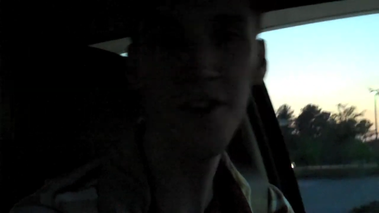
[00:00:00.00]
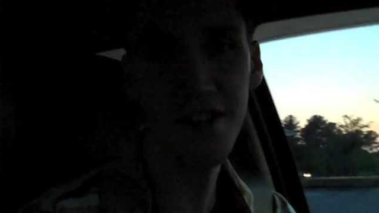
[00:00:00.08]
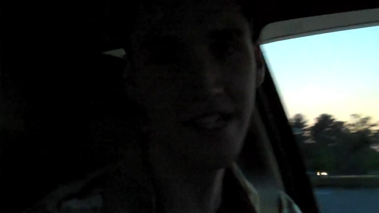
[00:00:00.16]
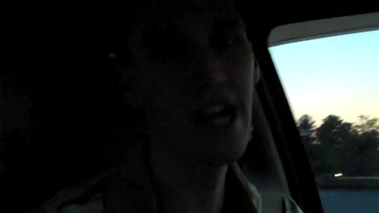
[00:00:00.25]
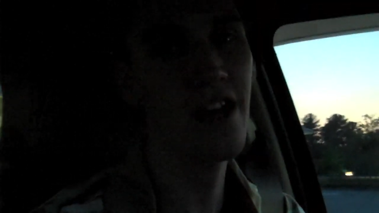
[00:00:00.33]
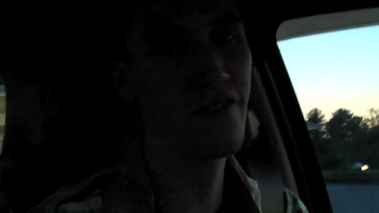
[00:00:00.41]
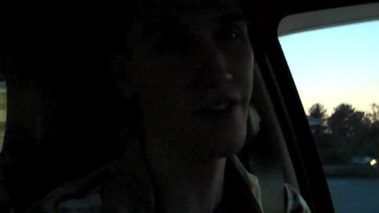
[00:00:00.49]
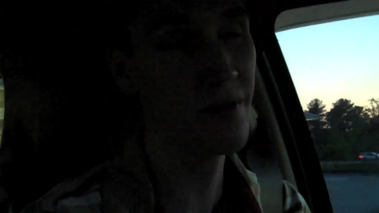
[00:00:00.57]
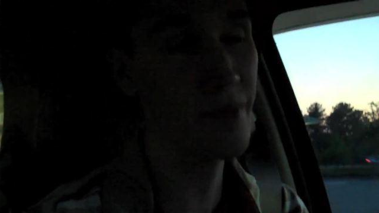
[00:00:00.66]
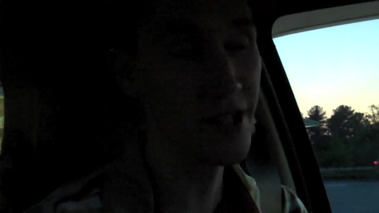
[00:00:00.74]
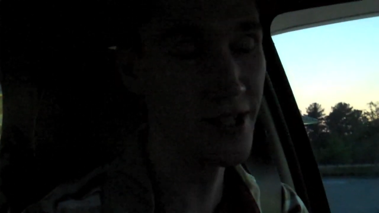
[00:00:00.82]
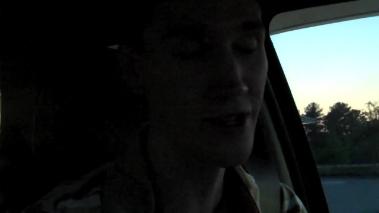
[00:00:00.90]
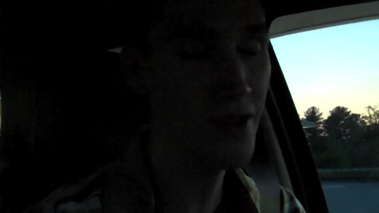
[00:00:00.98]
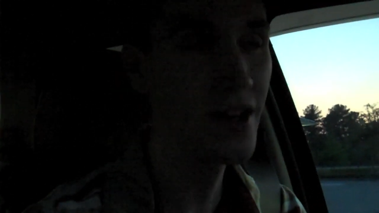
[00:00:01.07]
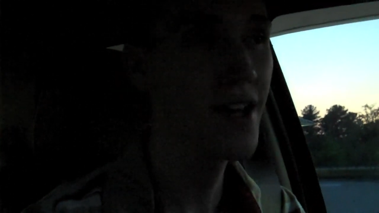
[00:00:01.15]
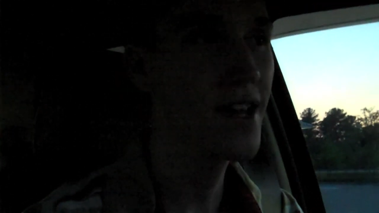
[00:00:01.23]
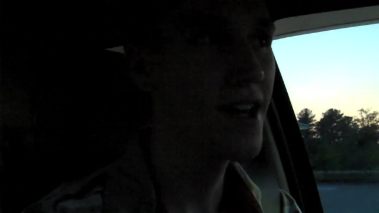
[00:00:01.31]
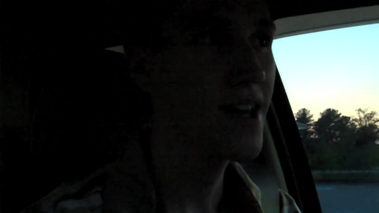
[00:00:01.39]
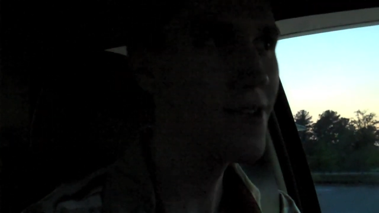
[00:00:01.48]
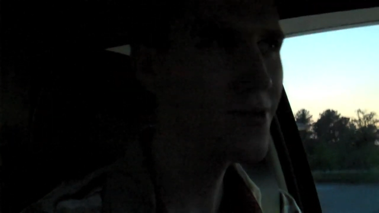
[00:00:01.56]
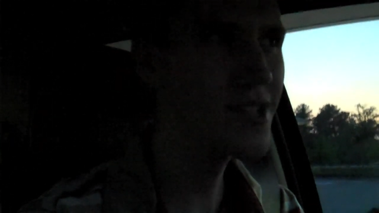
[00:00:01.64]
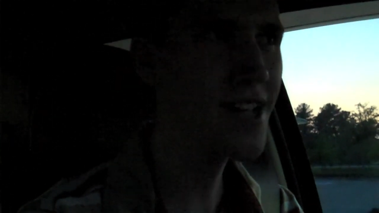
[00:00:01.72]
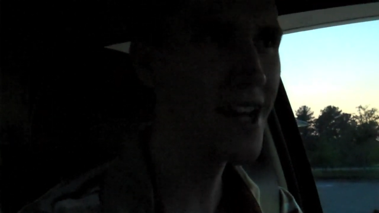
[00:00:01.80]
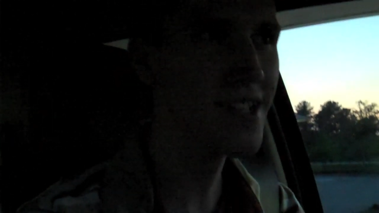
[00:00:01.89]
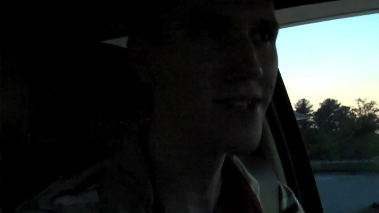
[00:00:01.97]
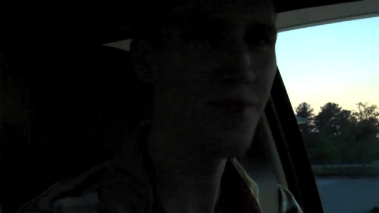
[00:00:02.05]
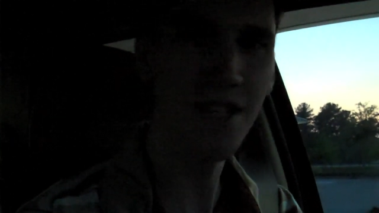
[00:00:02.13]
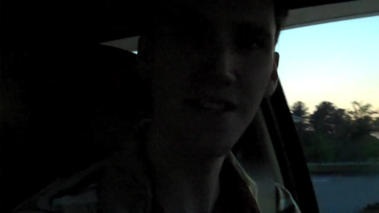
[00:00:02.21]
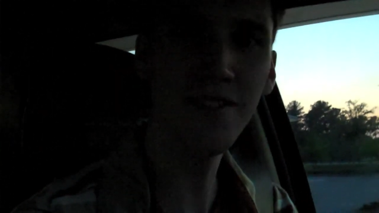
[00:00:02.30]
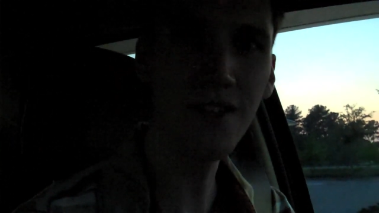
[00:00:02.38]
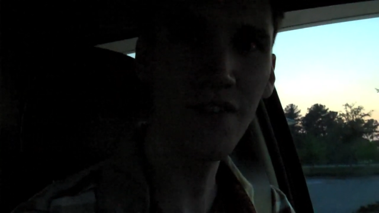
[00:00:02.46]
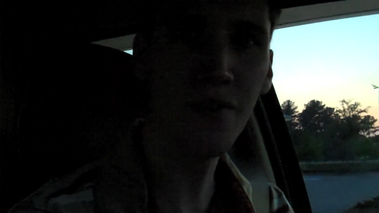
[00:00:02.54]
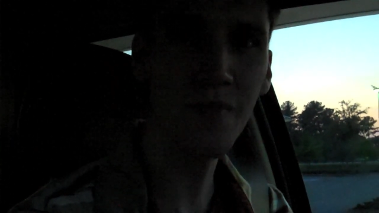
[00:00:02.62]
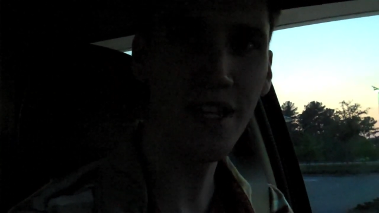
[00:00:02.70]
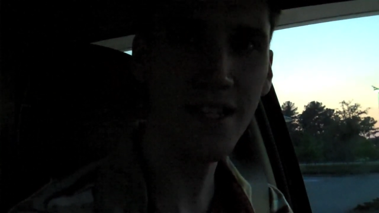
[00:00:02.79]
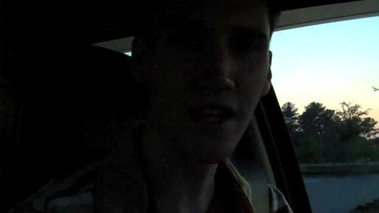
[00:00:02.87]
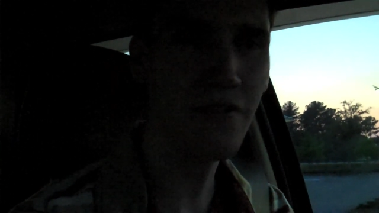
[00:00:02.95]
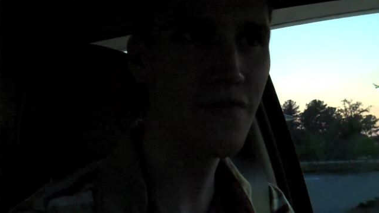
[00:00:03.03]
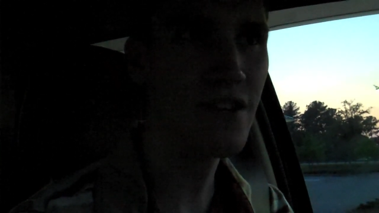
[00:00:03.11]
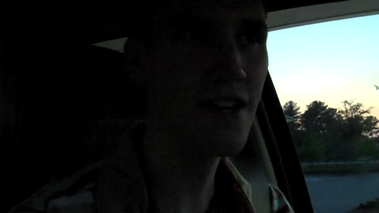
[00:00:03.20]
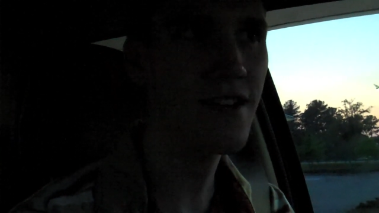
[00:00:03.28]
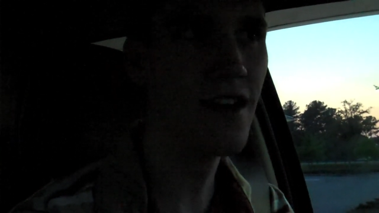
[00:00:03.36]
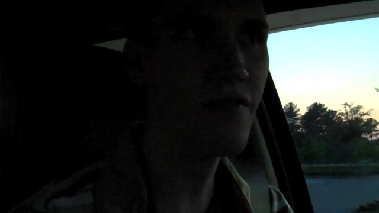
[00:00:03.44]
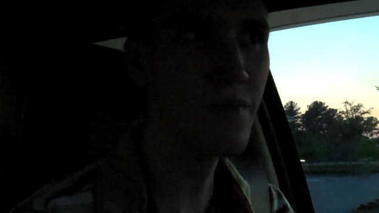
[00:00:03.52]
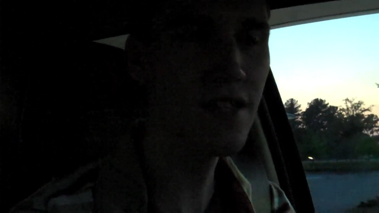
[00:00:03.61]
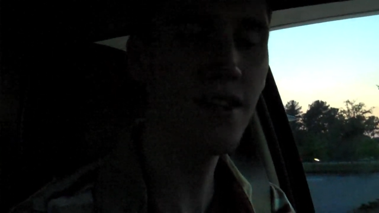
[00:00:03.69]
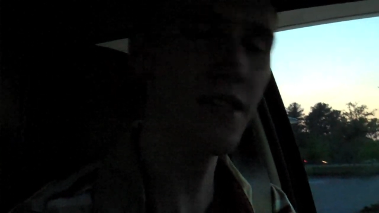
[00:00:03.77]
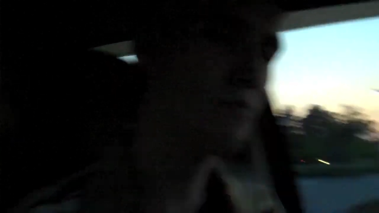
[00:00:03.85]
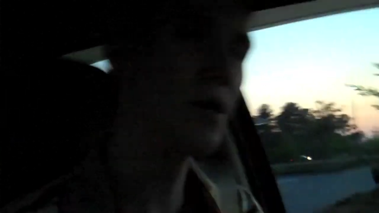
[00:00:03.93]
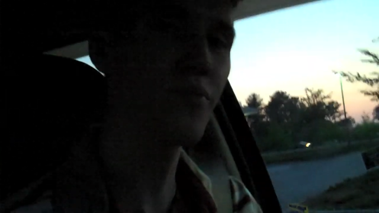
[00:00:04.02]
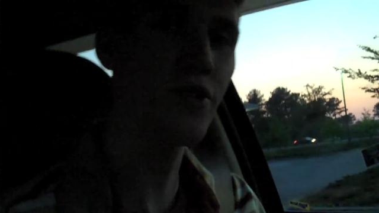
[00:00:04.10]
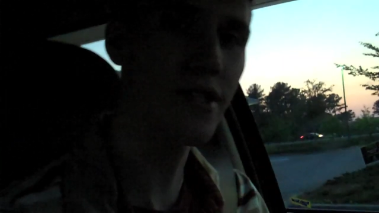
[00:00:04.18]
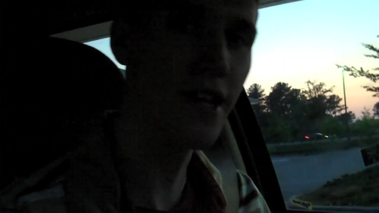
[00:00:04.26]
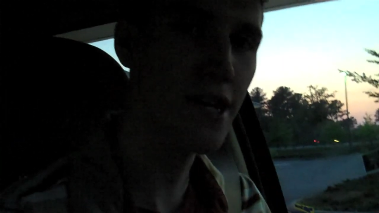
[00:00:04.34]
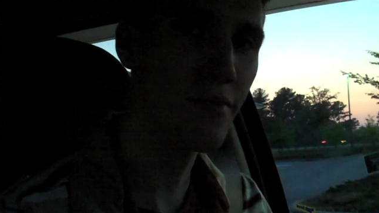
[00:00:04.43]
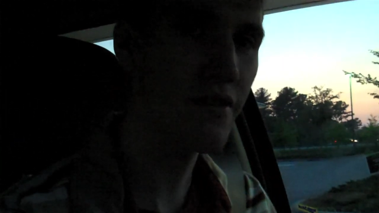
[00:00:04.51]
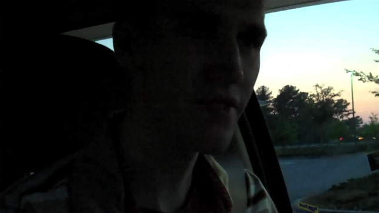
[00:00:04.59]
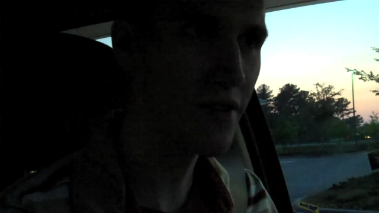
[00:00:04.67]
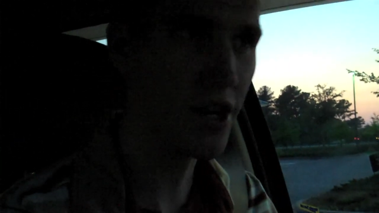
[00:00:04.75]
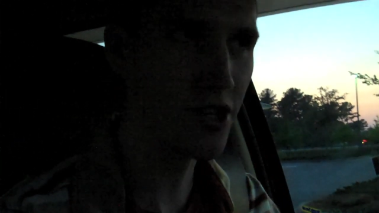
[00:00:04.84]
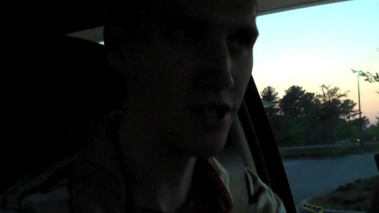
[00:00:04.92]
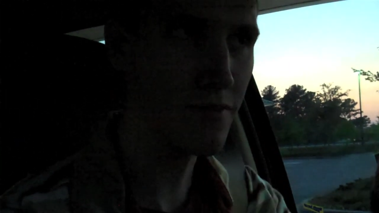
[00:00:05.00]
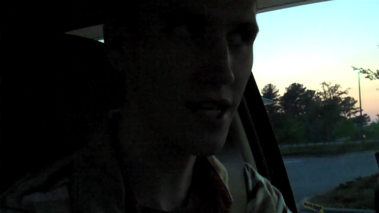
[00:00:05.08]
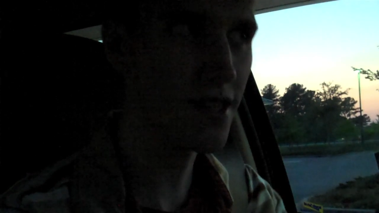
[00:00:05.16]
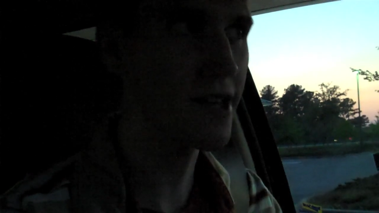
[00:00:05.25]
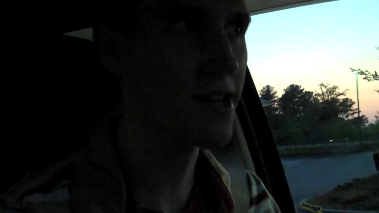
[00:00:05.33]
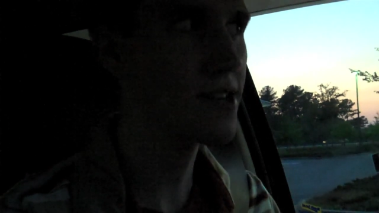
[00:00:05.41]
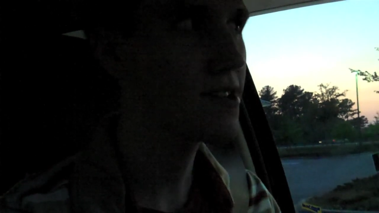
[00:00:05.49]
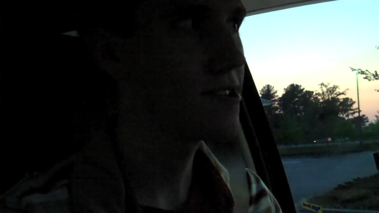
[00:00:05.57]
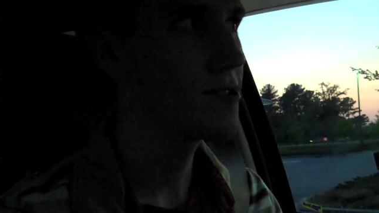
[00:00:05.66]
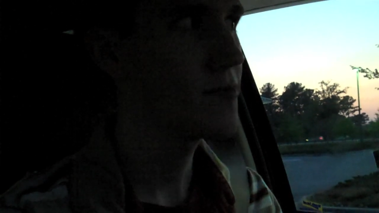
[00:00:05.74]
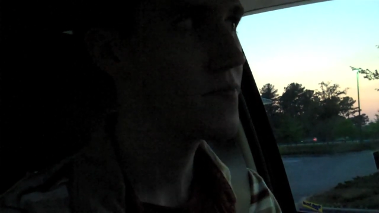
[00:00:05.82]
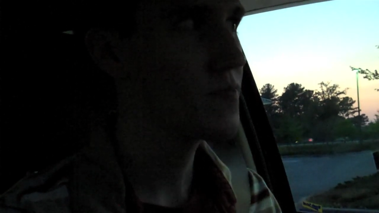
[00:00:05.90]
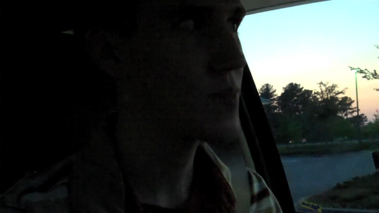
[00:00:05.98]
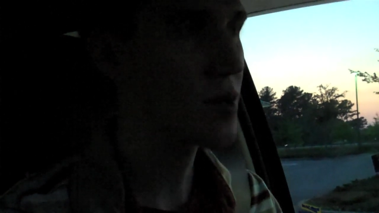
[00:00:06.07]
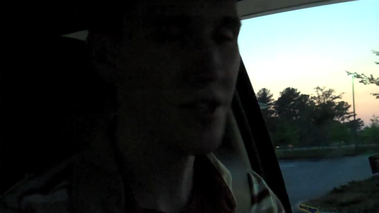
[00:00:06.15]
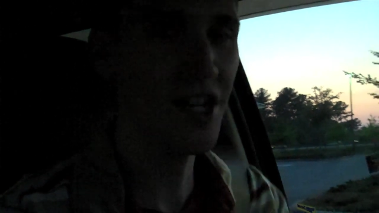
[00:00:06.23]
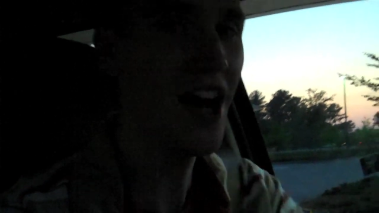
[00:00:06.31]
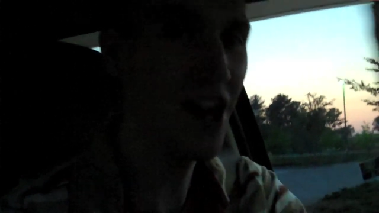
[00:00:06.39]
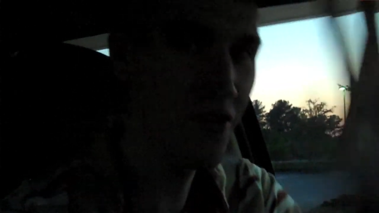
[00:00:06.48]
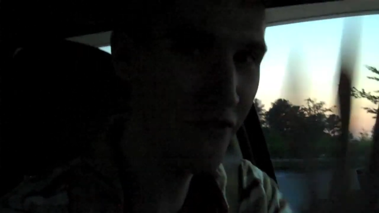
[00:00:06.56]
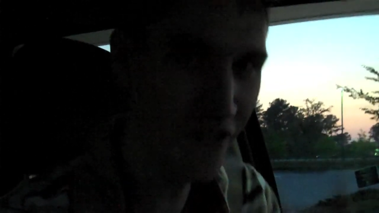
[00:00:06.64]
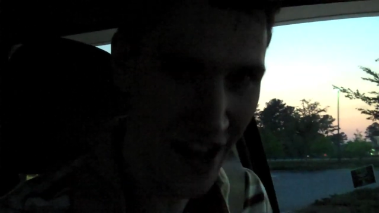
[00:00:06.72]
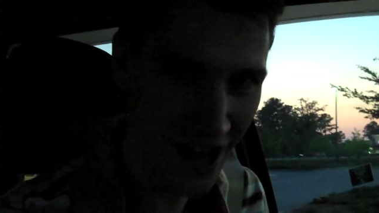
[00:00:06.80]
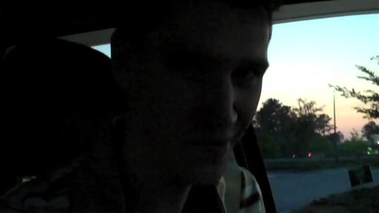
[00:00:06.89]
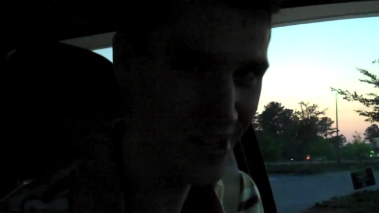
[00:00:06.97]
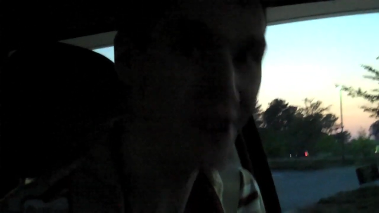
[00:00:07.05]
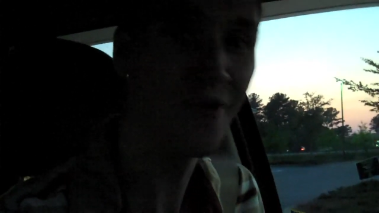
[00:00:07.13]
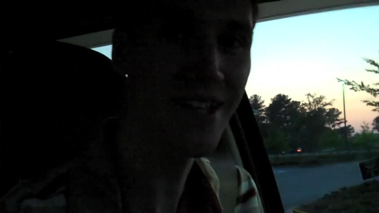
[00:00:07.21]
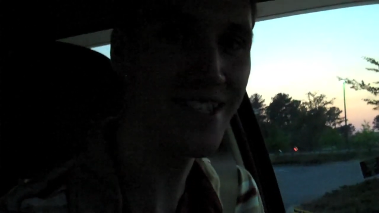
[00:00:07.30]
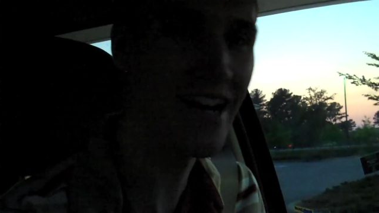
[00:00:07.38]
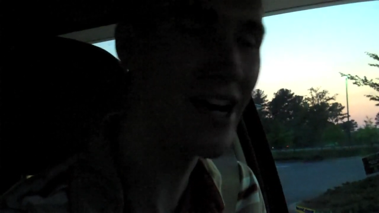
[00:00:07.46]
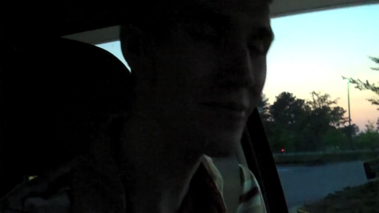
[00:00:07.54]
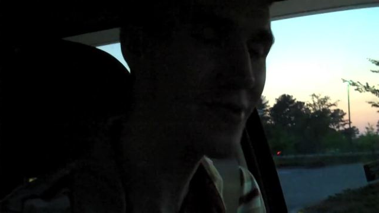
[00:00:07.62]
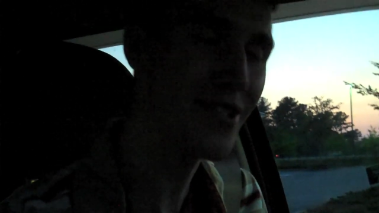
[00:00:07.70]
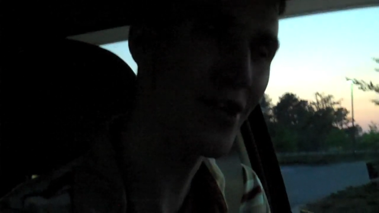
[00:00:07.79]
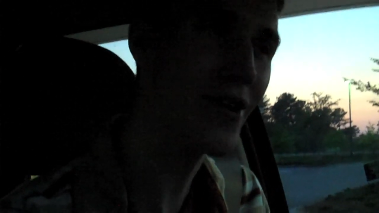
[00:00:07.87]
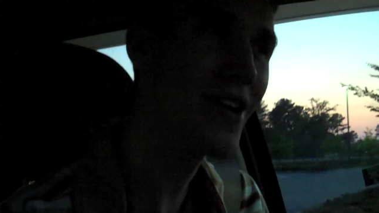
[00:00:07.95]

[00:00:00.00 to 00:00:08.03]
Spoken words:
(no speaker visible)